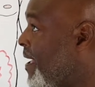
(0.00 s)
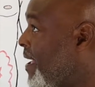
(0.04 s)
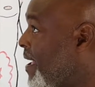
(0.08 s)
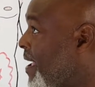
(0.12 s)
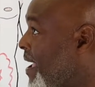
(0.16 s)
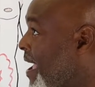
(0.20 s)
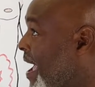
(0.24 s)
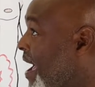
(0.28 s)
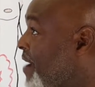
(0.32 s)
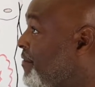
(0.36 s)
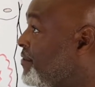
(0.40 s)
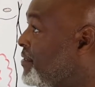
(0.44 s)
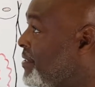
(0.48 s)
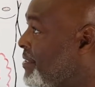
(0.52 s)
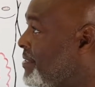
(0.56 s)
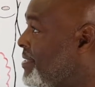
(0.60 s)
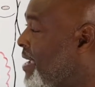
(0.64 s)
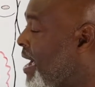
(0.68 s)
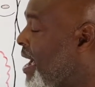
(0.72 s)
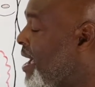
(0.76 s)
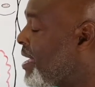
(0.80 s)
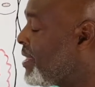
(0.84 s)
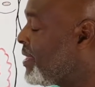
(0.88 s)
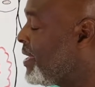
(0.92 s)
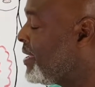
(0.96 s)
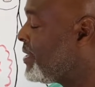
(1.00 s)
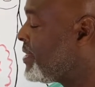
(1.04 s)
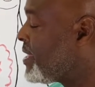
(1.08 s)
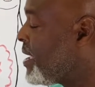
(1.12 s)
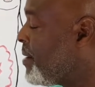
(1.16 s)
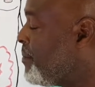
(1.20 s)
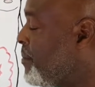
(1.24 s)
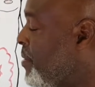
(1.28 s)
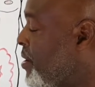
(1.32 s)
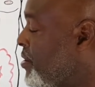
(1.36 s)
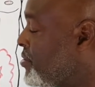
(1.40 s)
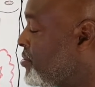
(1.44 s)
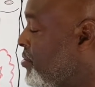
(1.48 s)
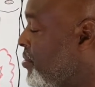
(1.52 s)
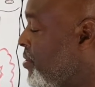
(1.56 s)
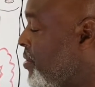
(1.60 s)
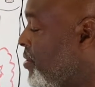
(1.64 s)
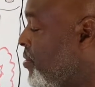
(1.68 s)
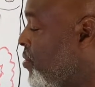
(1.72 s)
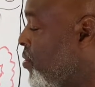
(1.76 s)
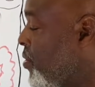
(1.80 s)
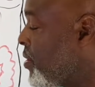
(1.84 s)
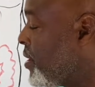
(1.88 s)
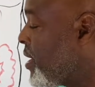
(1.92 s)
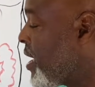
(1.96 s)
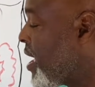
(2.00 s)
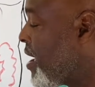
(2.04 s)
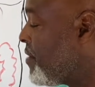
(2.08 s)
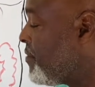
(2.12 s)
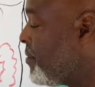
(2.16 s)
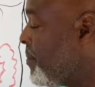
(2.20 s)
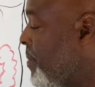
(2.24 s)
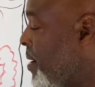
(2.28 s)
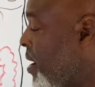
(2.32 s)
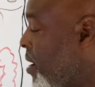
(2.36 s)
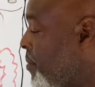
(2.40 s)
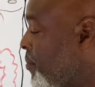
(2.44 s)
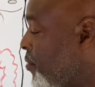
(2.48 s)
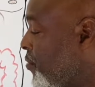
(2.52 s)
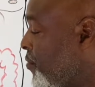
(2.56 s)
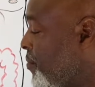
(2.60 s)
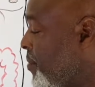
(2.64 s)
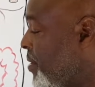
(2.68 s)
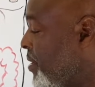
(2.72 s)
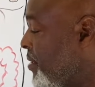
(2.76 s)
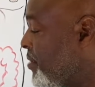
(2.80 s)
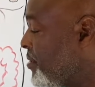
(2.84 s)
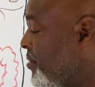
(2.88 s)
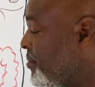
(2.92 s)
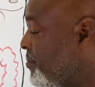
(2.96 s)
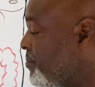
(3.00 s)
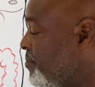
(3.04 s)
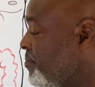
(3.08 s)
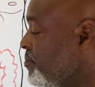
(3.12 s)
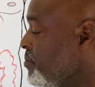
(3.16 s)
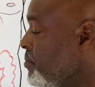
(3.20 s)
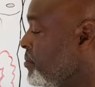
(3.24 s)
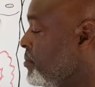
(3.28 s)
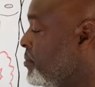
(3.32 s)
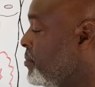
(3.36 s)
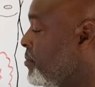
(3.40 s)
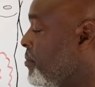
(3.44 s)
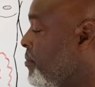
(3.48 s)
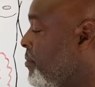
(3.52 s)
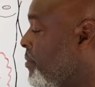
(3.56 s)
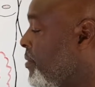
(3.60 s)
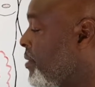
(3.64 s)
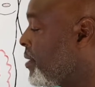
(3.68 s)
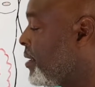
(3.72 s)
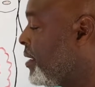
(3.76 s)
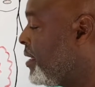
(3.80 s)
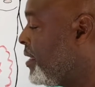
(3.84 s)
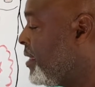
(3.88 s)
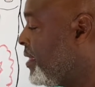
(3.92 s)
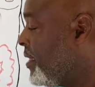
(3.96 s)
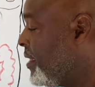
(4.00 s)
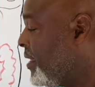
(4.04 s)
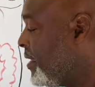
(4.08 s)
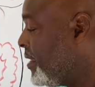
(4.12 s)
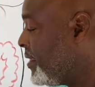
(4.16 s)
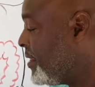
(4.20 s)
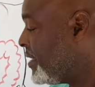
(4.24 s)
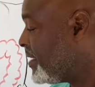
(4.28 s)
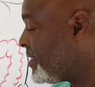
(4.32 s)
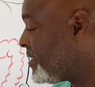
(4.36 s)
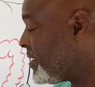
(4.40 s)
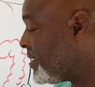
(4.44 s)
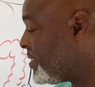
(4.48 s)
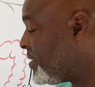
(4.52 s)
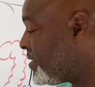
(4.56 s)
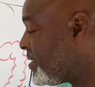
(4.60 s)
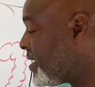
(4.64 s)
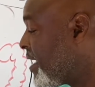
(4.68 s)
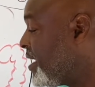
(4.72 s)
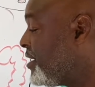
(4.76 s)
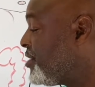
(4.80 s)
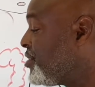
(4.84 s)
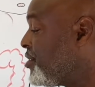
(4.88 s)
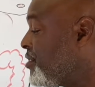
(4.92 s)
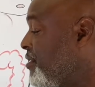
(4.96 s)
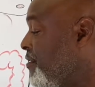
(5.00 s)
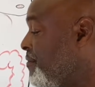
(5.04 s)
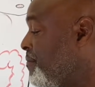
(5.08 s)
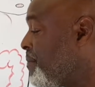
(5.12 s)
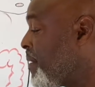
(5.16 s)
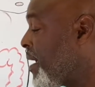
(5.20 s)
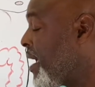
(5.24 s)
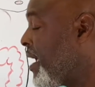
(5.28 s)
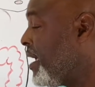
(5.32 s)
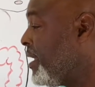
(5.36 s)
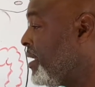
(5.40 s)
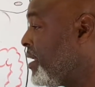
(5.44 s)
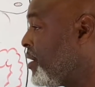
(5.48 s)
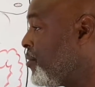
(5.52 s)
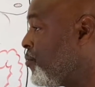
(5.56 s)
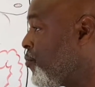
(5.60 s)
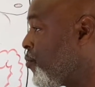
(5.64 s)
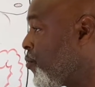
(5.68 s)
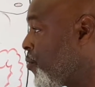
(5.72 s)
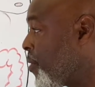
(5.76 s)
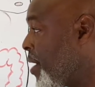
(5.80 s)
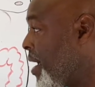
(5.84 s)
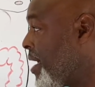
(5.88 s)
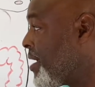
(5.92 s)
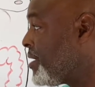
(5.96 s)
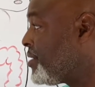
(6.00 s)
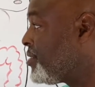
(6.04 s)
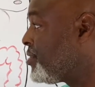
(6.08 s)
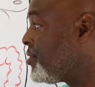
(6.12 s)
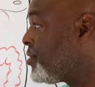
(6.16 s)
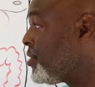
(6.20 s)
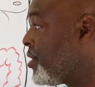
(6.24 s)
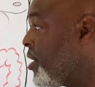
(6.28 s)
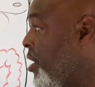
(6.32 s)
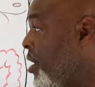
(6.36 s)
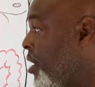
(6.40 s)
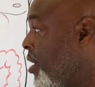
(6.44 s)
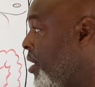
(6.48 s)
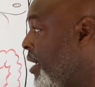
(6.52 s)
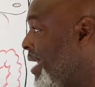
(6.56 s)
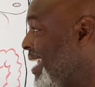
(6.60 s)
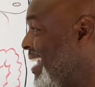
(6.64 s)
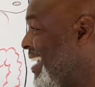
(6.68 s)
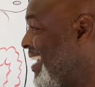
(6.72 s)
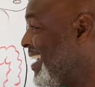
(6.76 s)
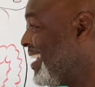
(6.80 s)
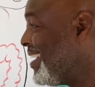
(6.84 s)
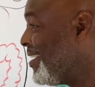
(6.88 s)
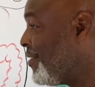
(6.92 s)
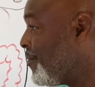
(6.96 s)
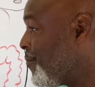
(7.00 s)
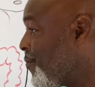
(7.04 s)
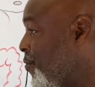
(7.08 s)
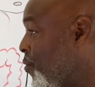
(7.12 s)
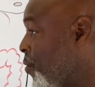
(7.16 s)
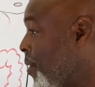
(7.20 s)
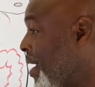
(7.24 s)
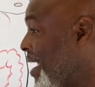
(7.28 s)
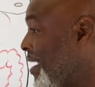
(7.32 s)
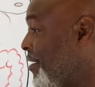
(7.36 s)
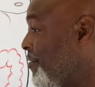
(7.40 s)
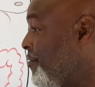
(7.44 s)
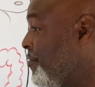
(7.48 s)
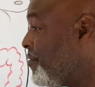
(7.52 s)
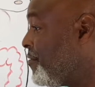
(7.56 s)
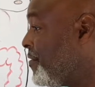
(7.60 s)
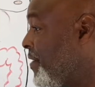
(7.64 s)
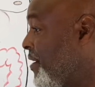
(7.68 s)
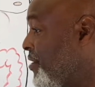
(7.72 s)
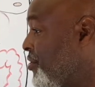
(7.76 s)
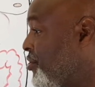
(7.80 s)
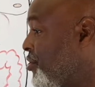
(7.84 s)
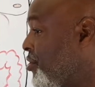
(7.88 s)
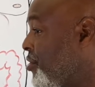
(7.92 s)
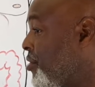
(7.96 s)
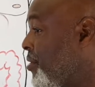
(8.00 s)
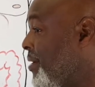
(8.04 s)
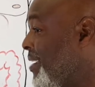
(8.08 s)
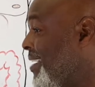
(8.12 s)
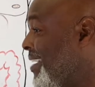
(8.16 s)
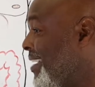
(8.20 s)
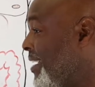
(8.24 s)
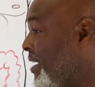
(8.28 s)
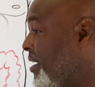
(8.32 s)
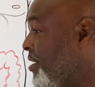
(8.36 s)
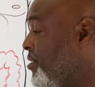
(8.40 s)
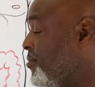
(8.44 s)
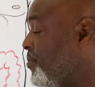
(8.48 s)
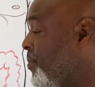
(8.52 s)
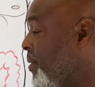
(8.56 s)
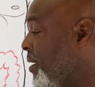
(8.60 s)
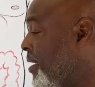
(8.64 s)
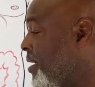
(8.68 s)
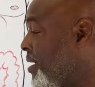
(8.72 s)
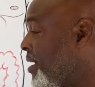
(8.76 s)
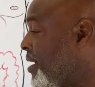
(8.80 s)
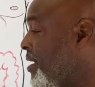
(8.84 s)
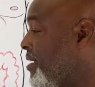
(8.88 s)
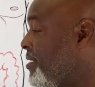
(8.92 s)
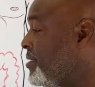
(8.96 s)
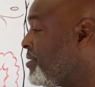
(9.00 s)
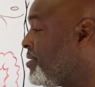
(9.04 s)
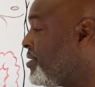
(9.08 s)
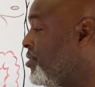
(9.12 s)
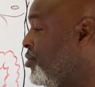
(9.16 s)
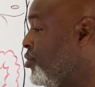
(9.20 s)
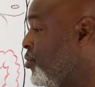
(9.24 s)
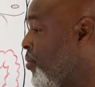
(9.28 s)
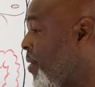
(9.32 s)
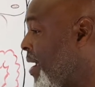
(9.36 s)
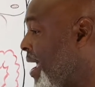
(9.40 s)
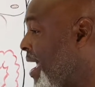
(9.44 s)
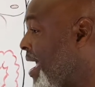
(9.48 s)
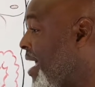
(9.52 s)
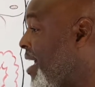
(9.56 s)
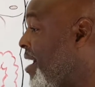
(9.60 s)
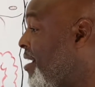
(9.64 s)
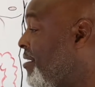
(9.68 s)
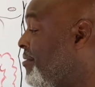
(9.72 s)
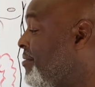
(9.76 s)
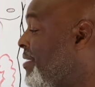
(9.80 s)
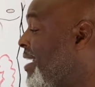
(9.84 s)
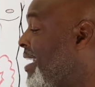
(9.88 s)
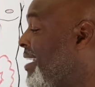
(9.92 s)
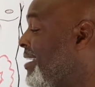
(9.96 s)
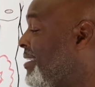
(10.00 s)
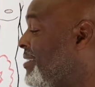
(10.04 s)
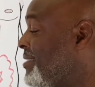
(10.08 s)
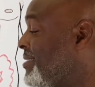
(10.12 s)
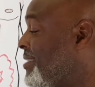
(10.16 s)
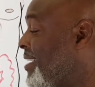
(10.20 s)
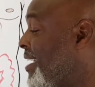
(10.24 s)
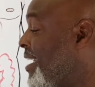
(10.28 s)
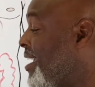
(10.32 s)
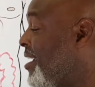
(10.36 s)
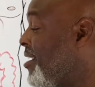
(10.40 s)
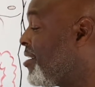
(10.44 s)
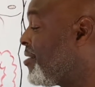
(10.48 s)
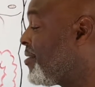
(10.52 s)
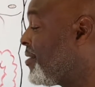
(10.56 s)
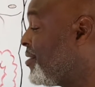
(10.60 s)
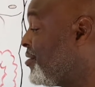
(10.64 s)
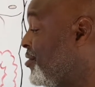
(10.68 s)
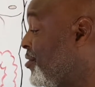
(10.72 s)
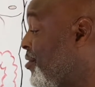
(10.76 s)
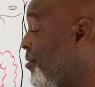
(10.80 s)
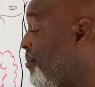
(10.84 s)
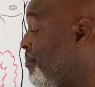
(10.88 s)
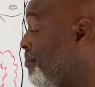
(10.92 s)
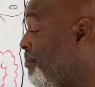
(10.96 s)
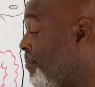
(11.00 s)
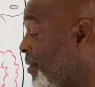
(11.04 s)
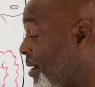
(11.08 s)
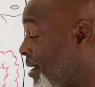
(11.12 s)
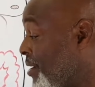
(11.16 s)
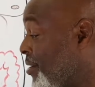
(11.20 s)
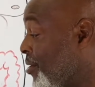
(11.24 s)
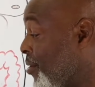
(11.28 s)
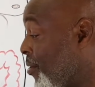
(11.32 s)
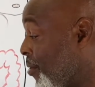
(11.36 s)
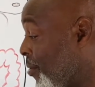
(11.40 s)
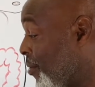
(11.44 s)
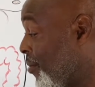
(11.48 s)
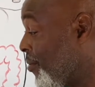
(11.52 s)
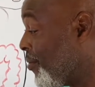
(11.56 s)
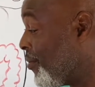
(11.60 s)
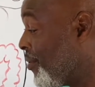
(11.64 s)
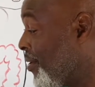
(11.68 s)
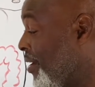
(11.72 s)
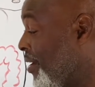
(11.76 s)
have to dilate that muscle in order to have a bowel movement. The sensation of pain at rest for a fissure is because you have a tear in your butthole,